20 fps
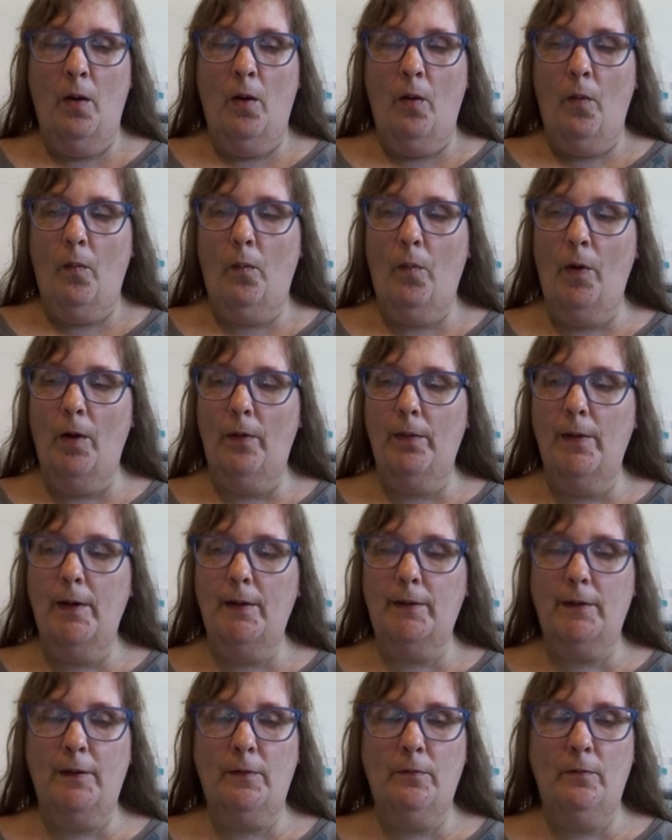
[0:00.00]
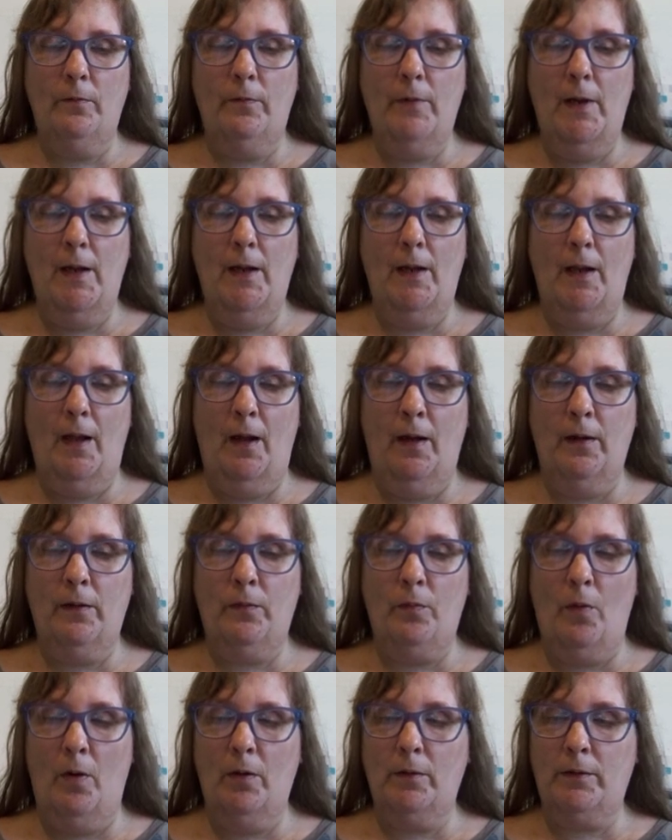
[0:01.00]
What they didn't realise
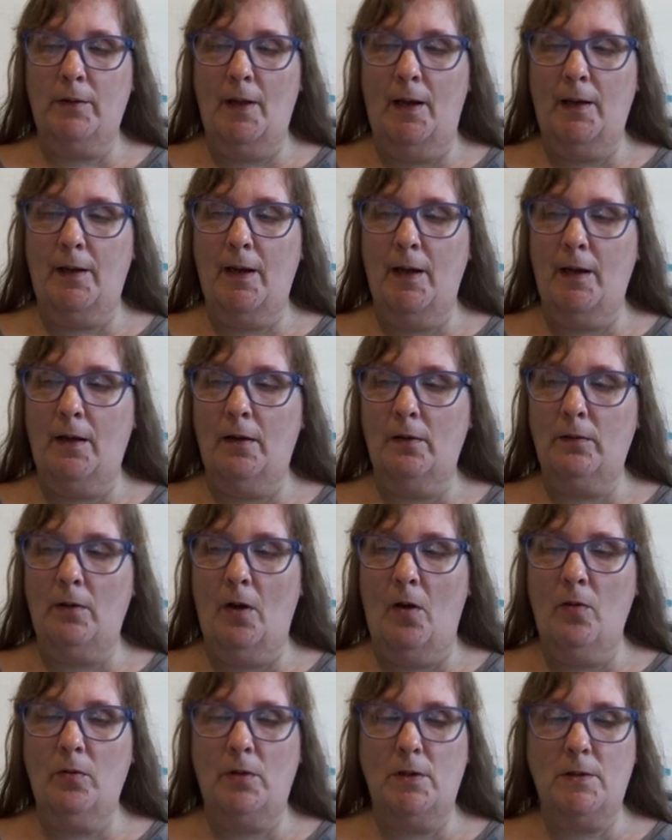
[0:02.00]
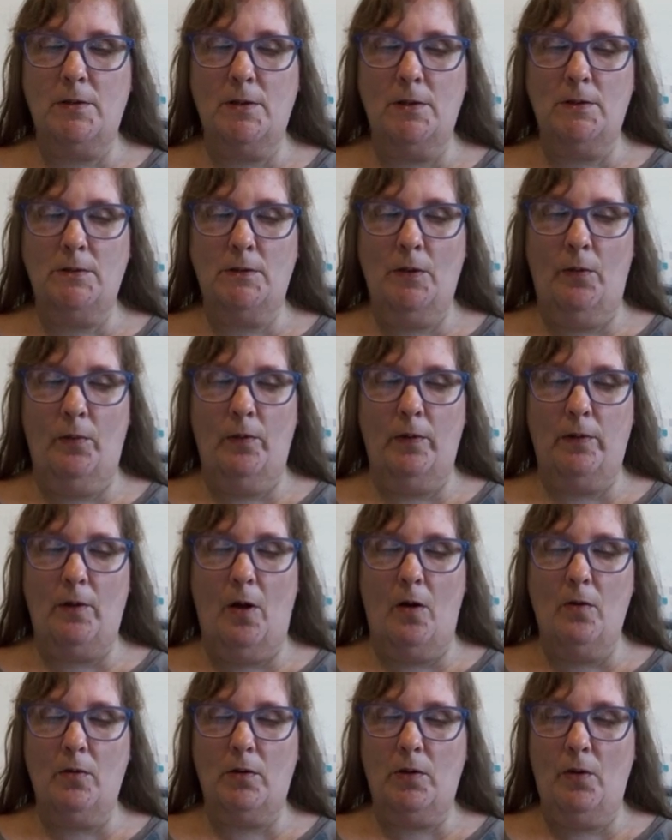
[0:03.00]
was that Kicker's older sister was
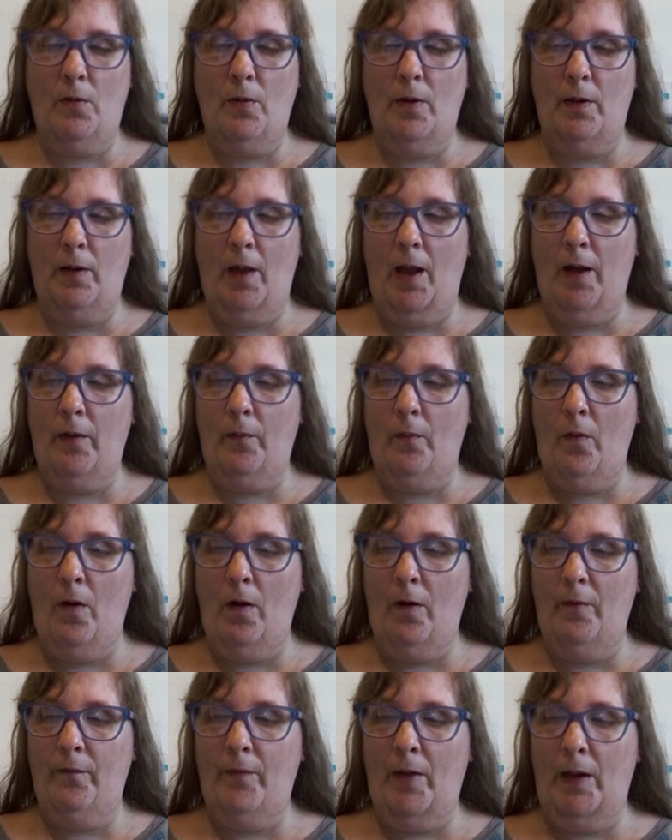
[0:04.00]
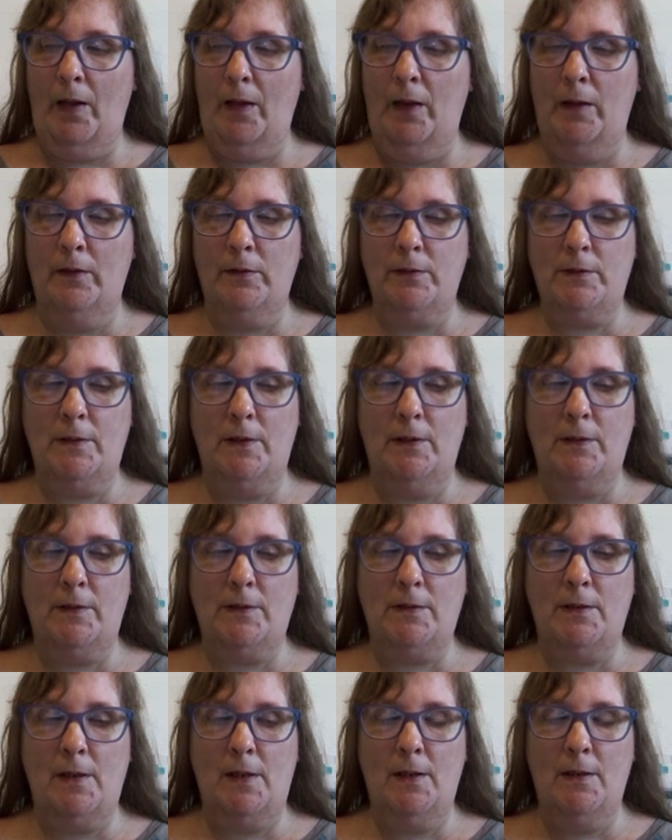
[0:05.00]
also at Lightwater Valley and she'd
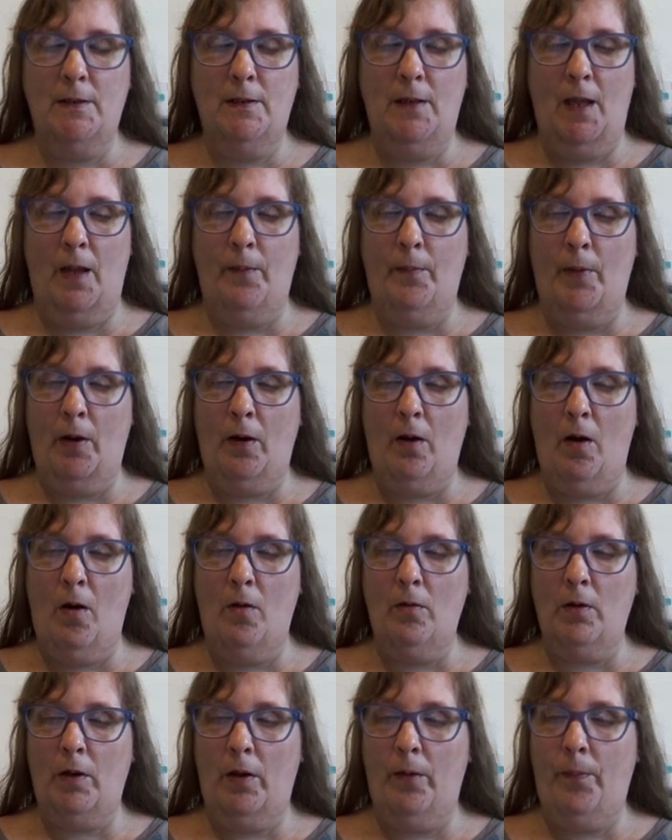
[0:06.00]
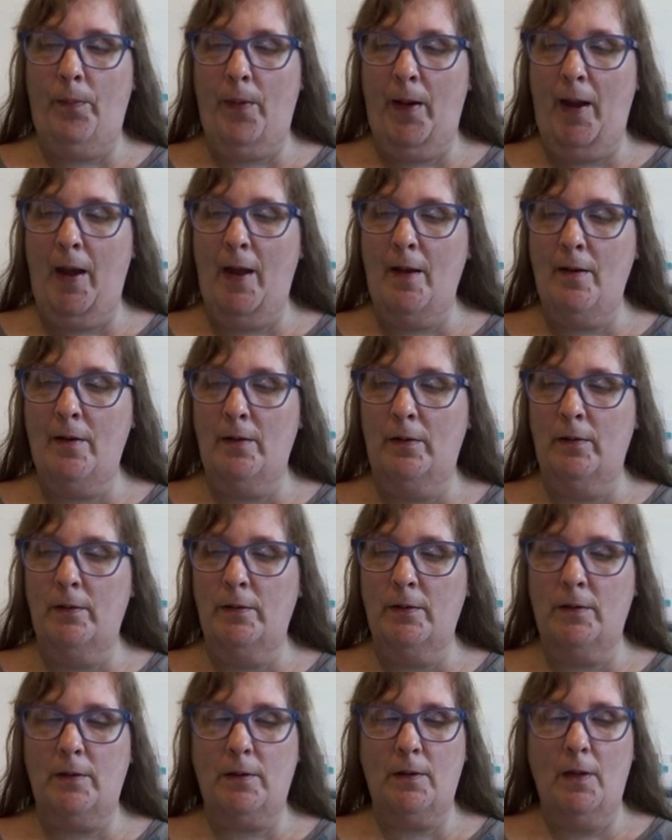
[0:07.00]
seen them and called her
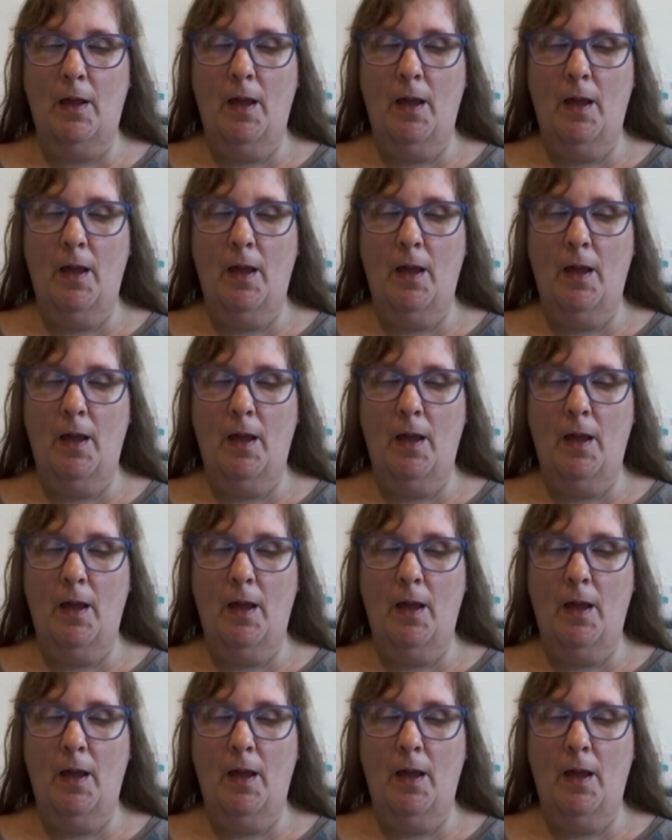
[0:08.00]
parents.